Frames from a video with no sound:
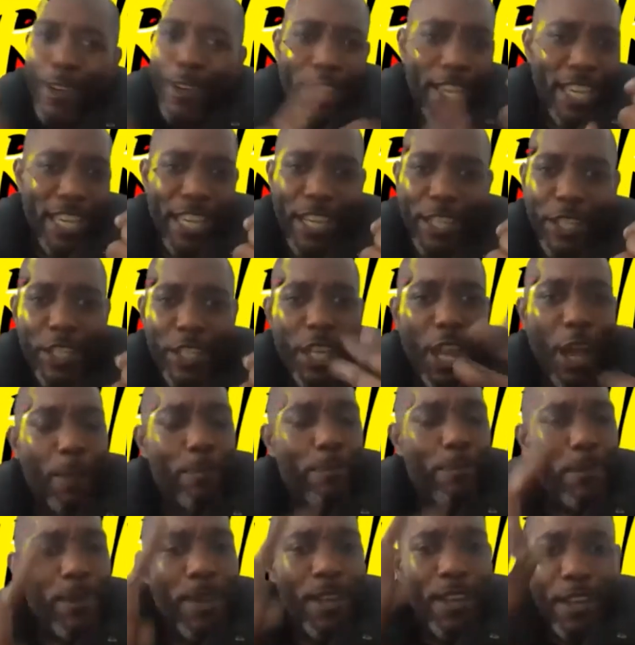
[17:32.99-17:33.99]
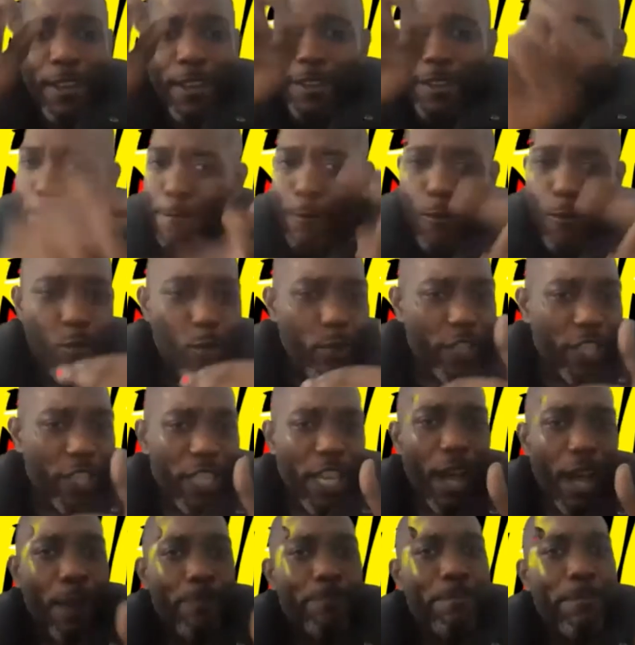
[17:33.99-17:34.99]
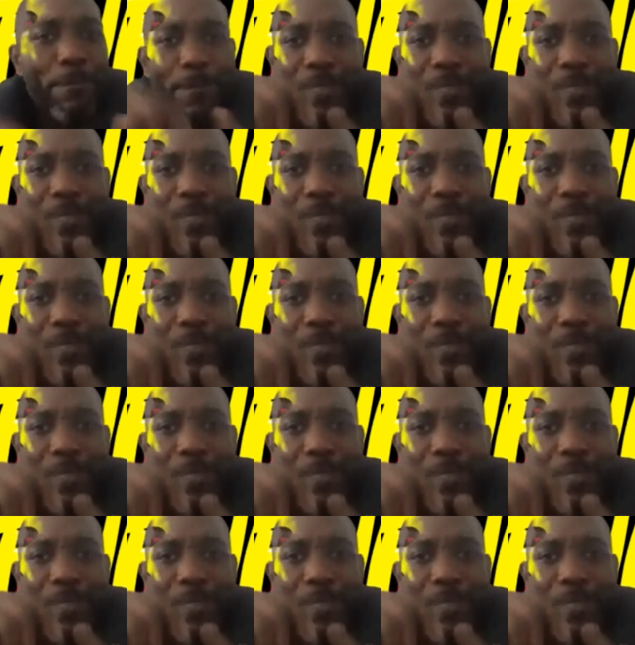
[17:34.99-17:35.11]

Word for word: Hear Sharp, food shop,